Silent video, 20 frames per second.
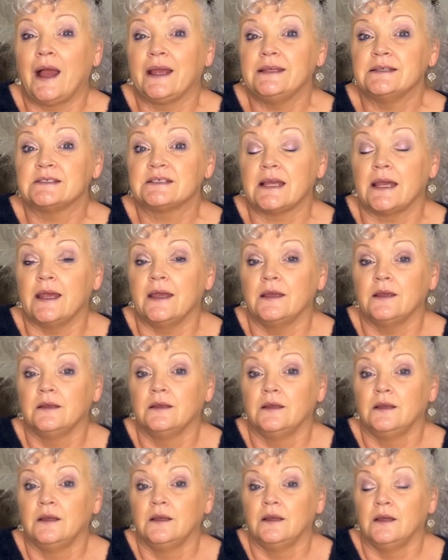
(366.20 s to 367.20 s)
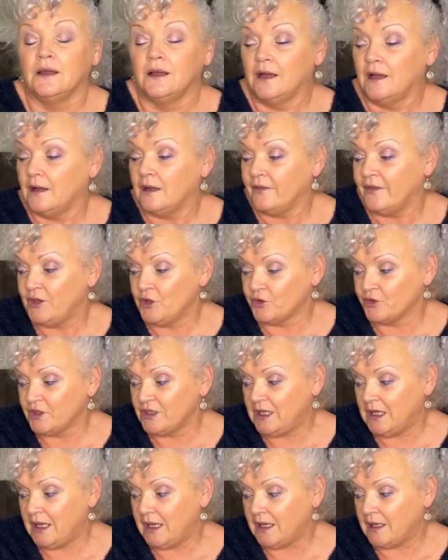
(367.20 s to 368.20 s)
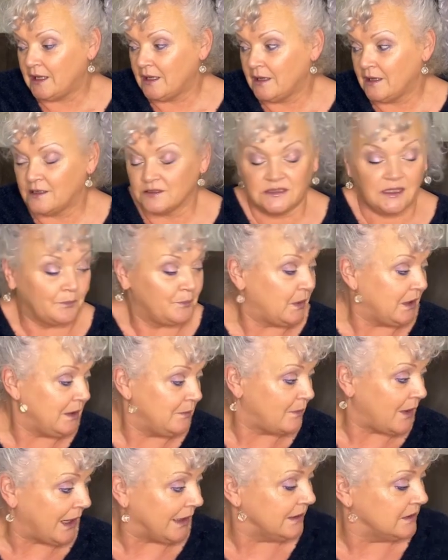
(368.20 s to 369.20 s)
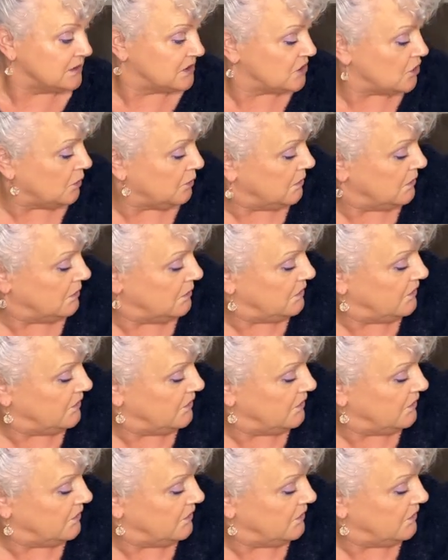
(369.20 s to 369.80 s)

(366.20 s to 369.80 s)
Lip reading: is it? The other day, because I've been buying some